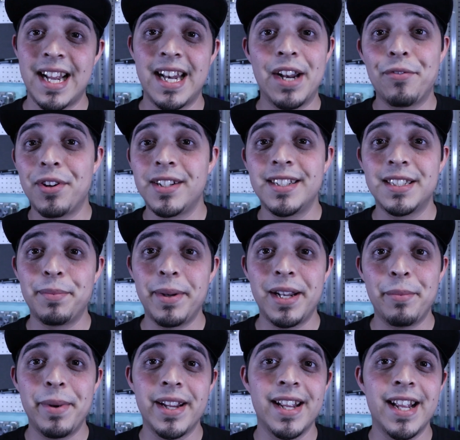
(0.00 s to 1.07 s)
I never
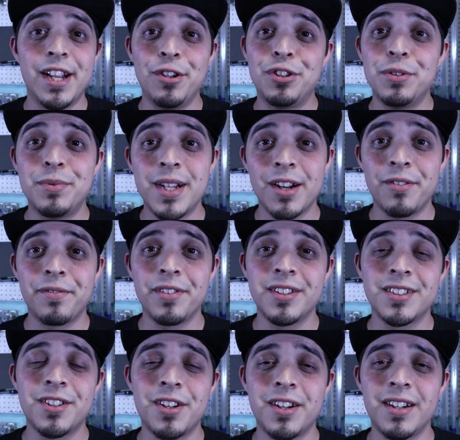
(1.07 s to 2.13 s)
anticipated making a YouTube channel for
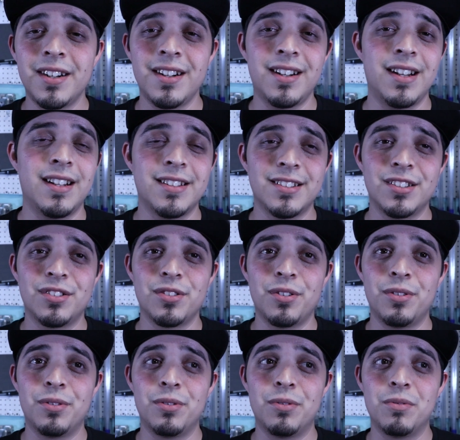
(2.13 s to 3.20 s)
this car,
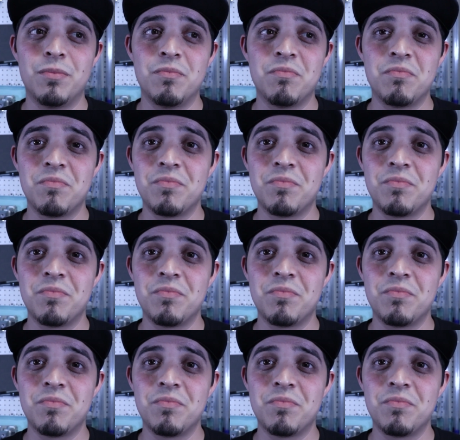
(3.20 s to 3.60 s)
so